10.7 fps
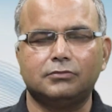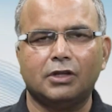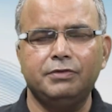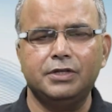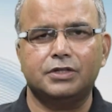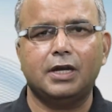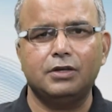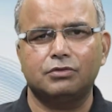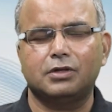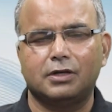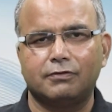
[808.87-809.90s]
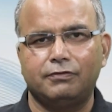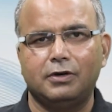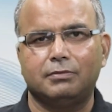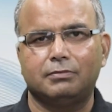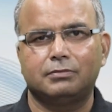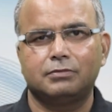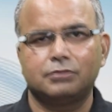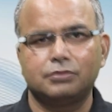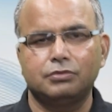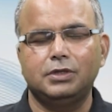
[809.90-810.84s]
We try to conform
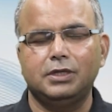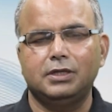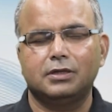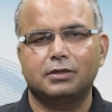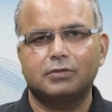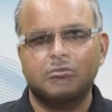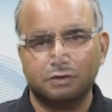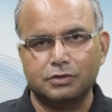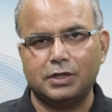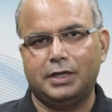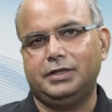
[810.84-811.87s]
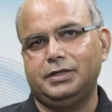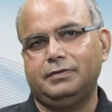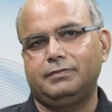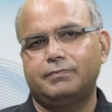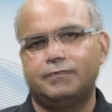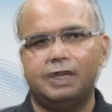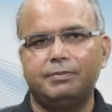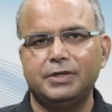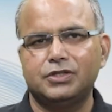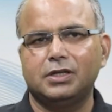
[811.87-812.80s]
to the society. There
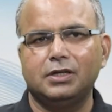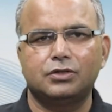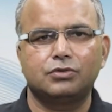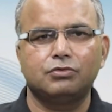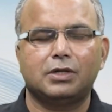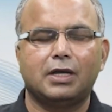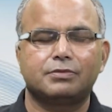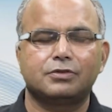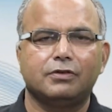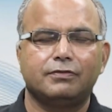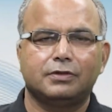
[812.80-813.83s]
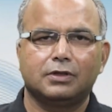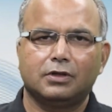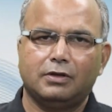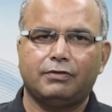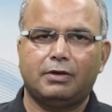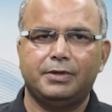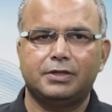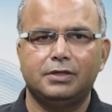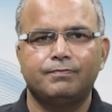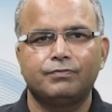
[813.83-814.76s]
are basically two types of
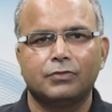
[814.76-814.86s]
conformity.